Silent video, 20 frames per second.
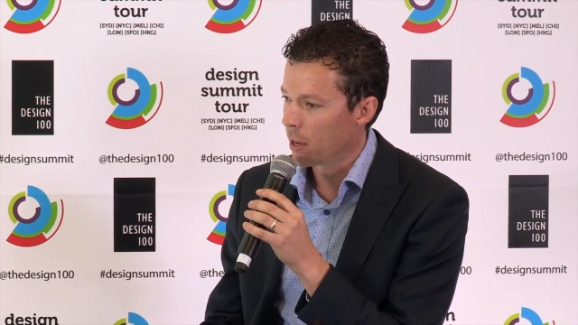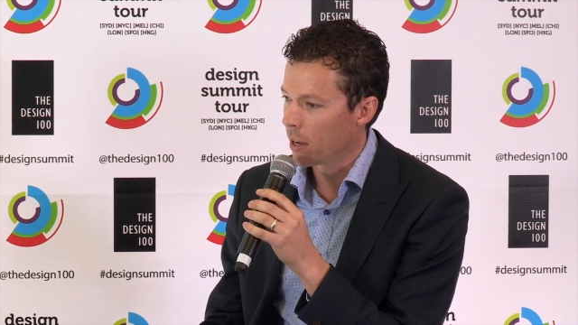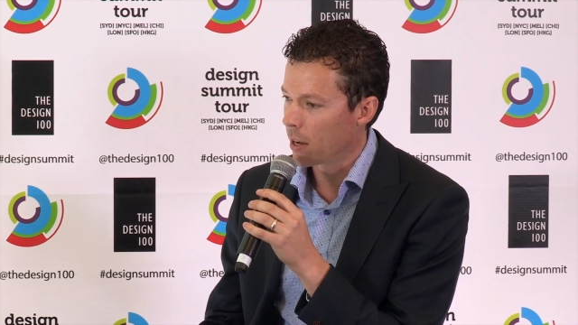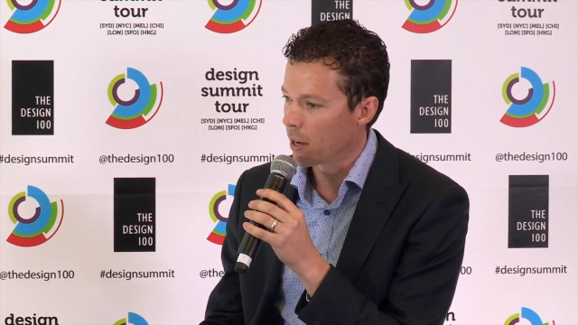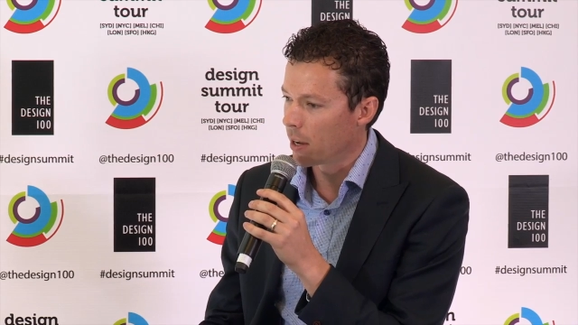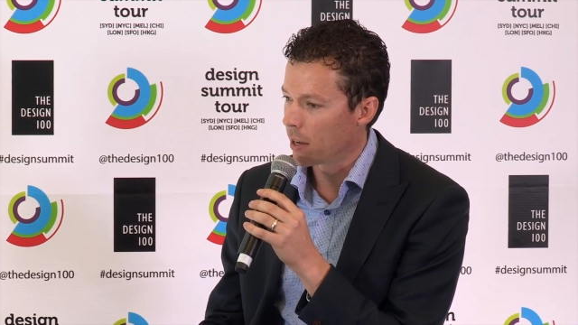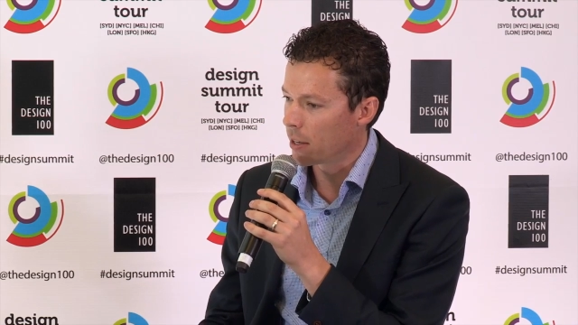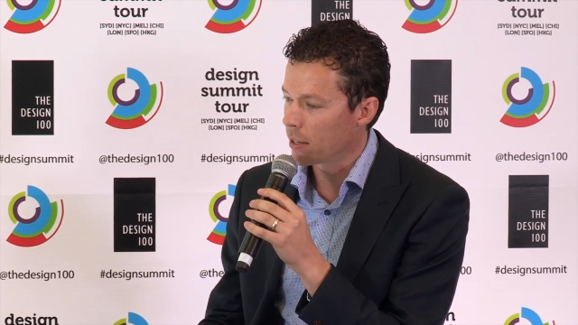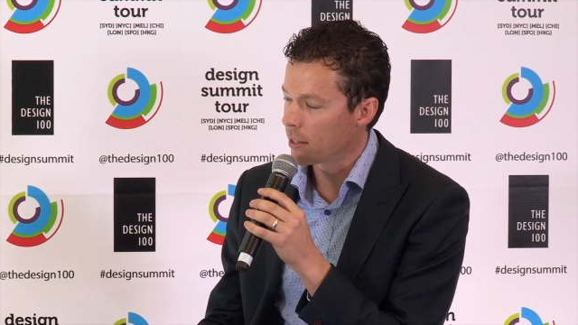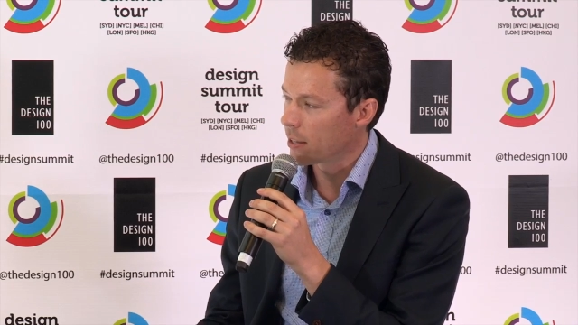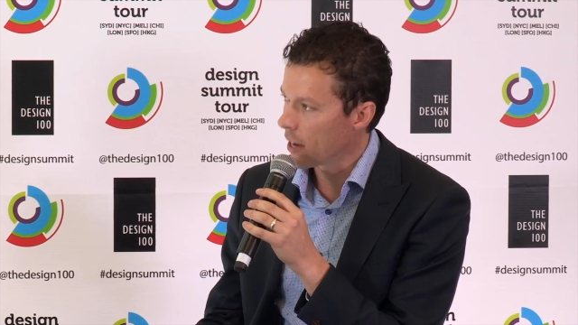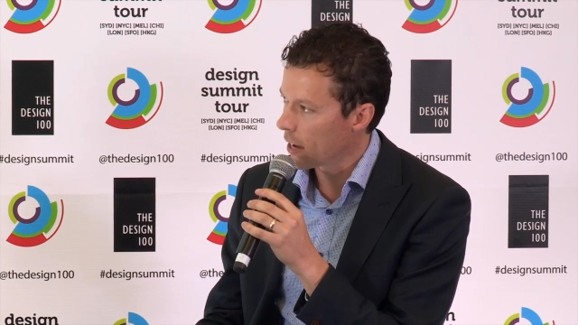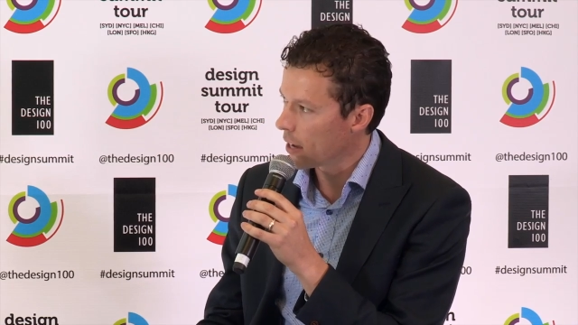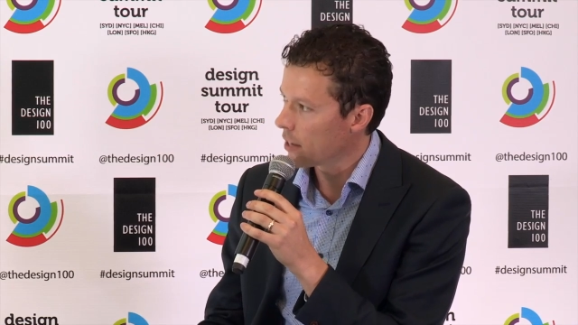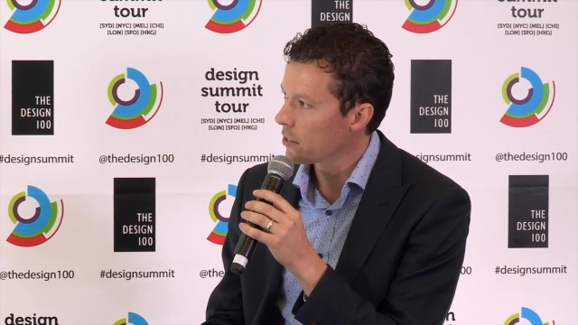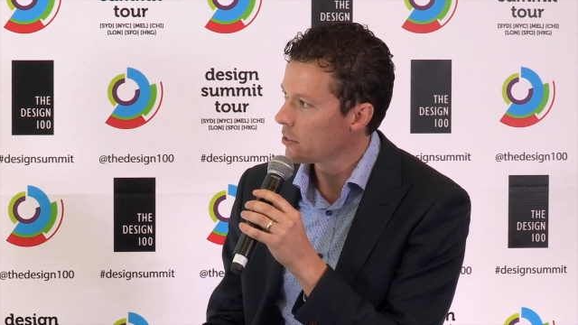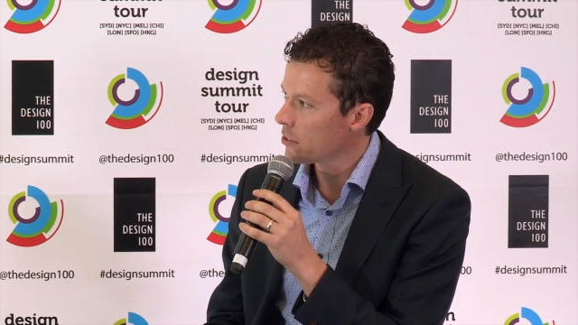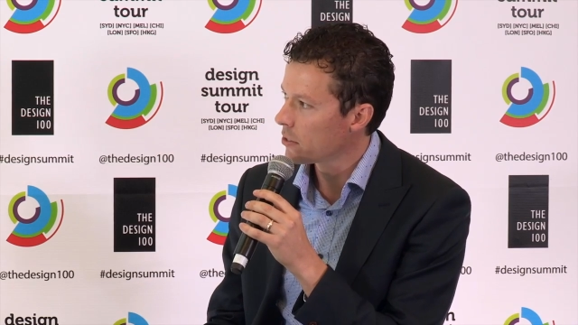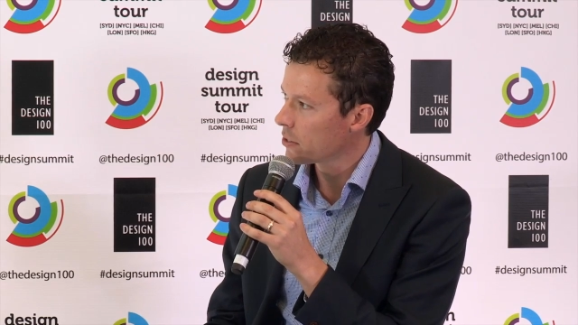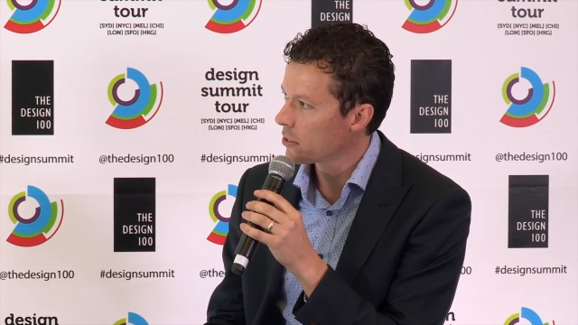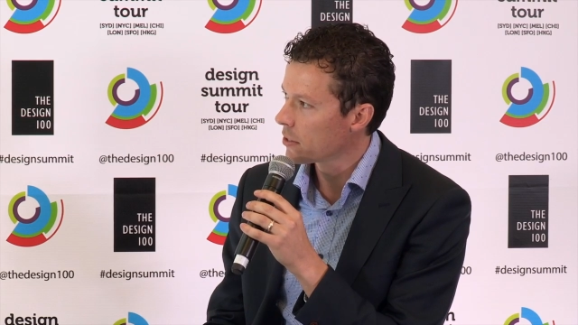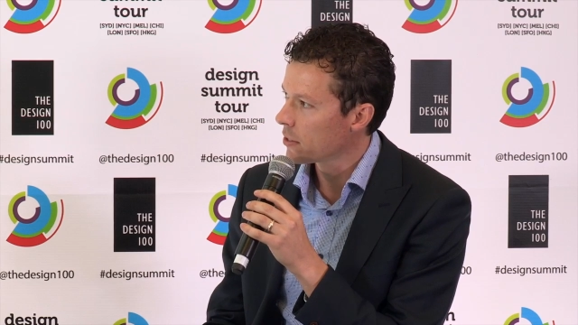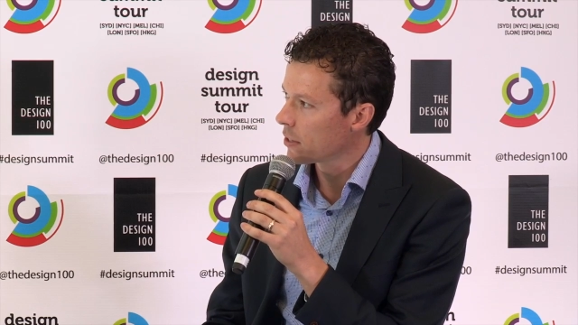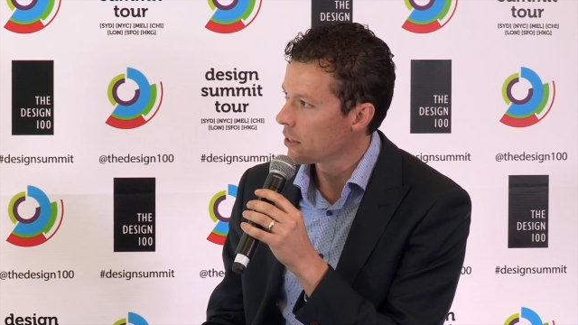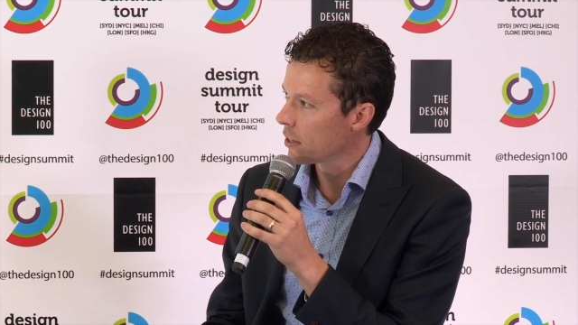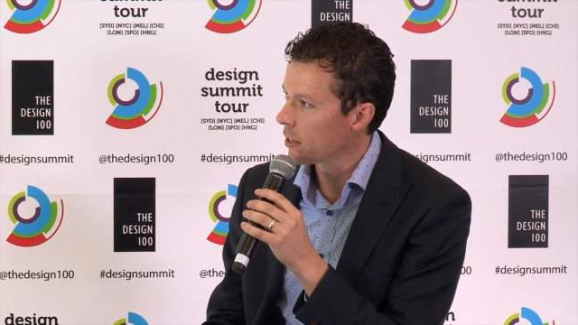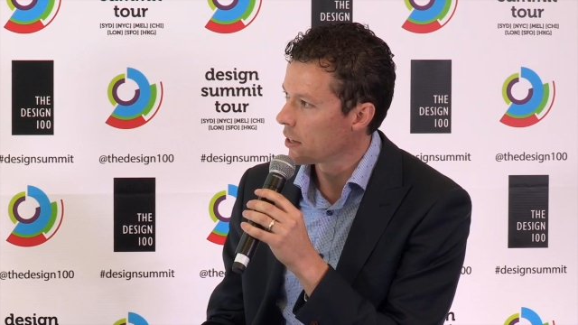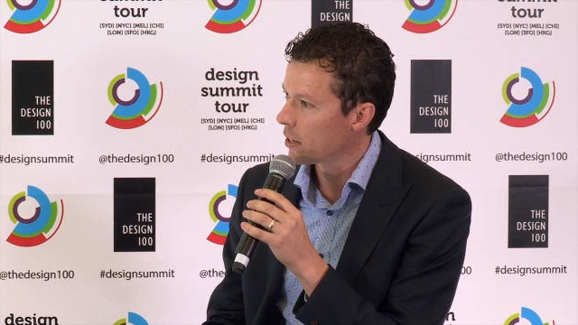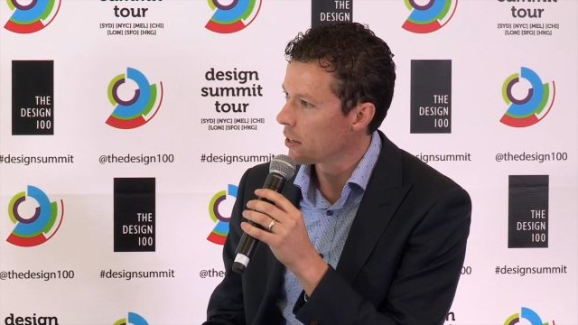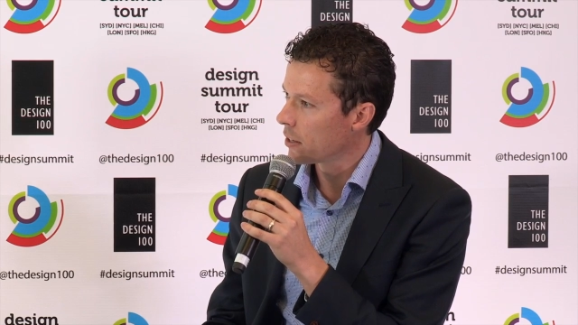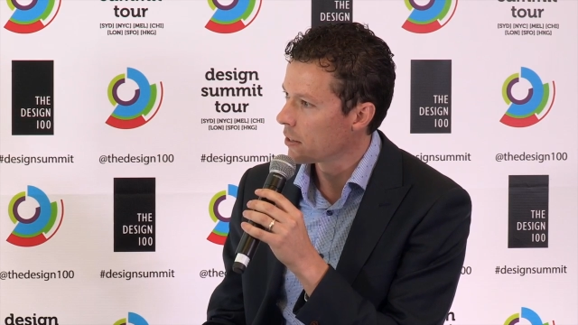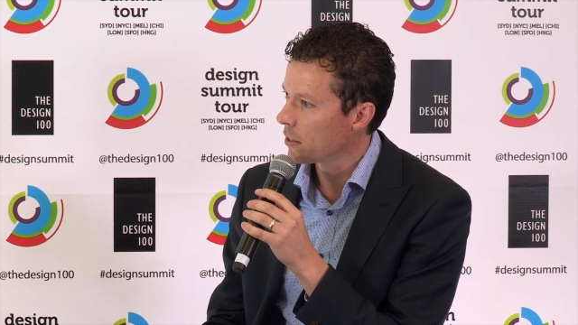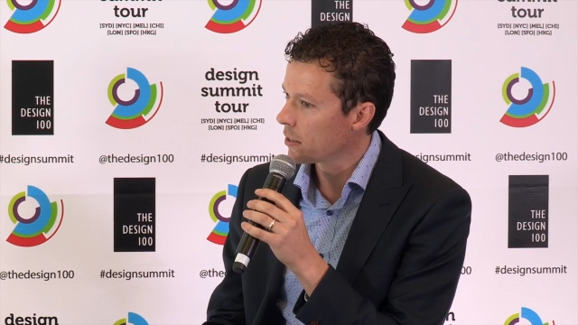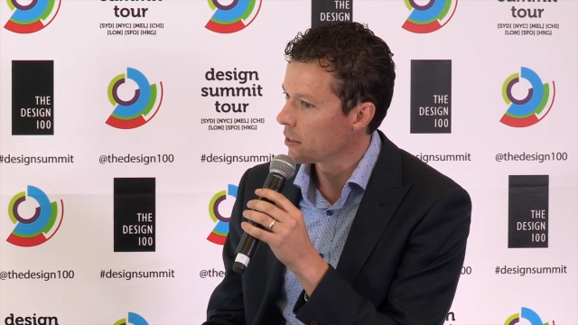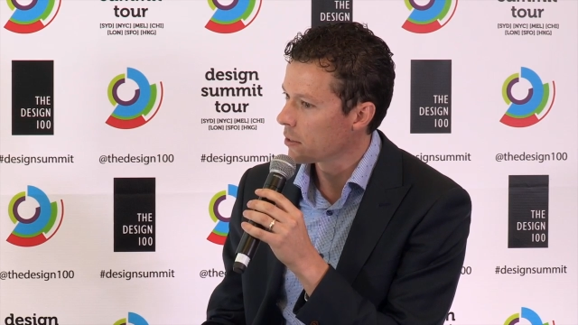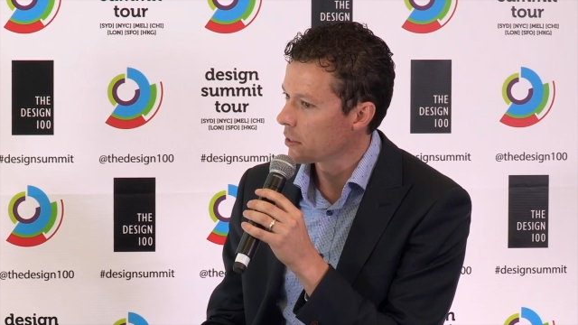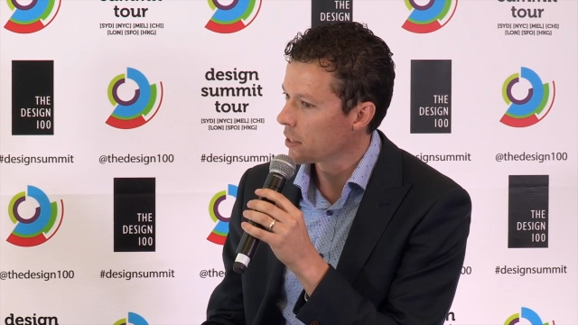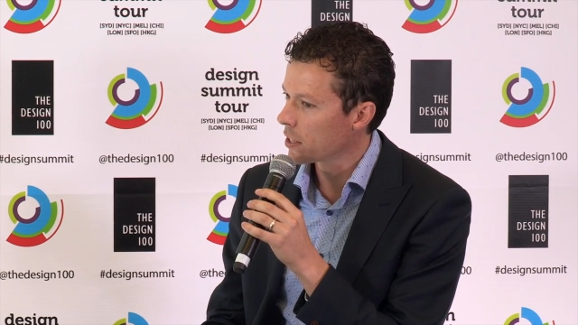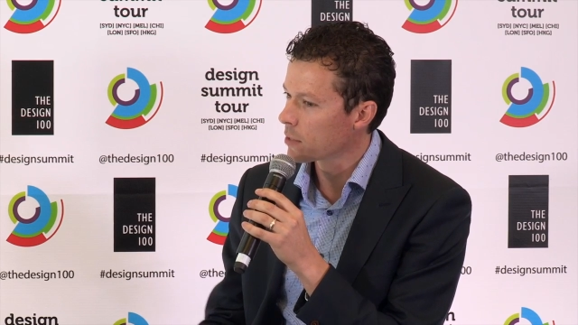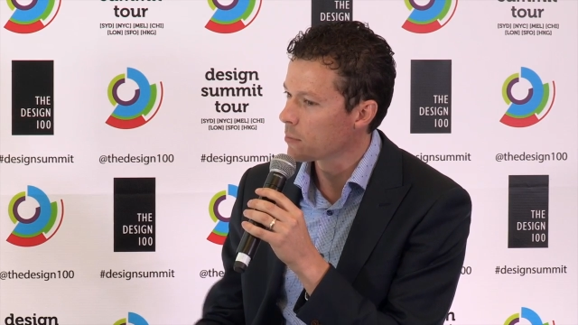engage
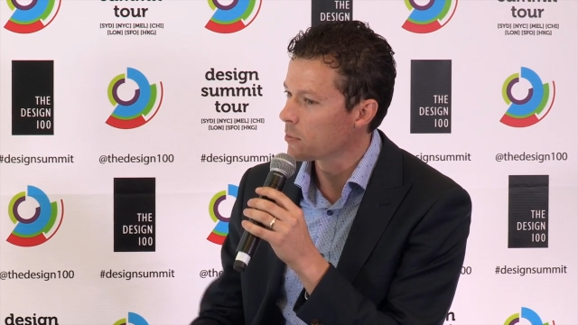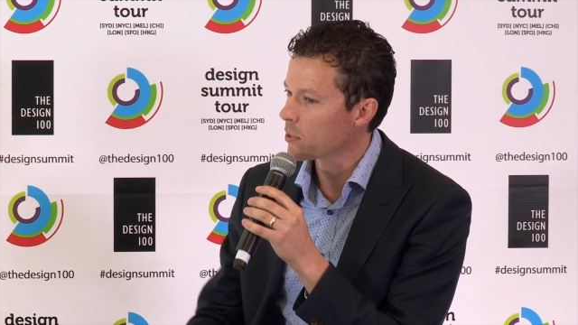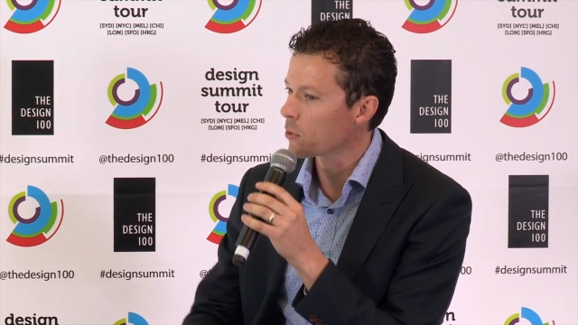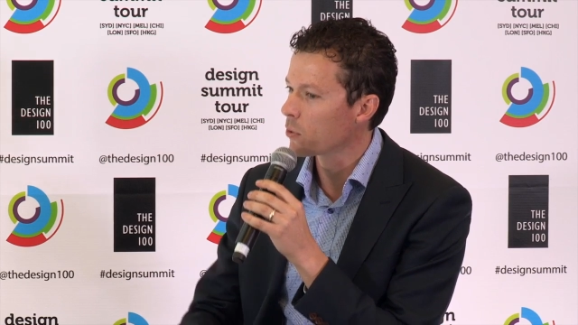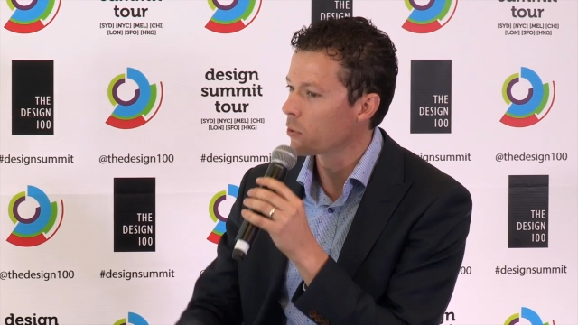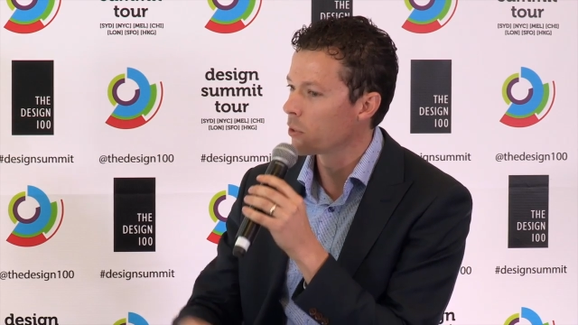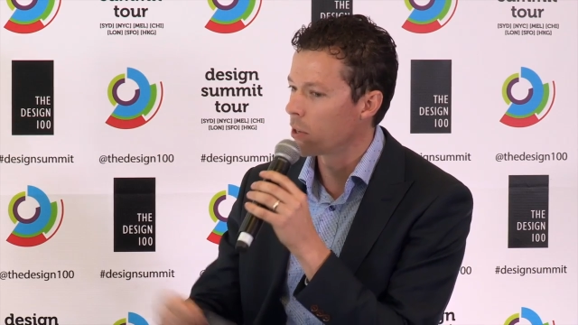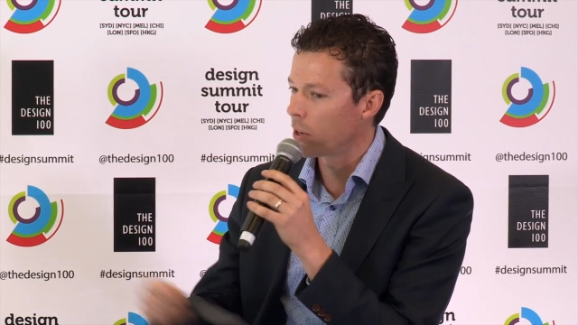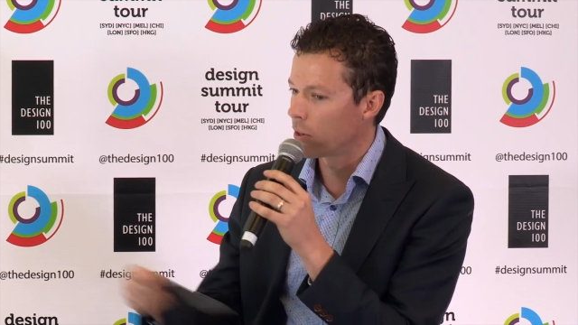customers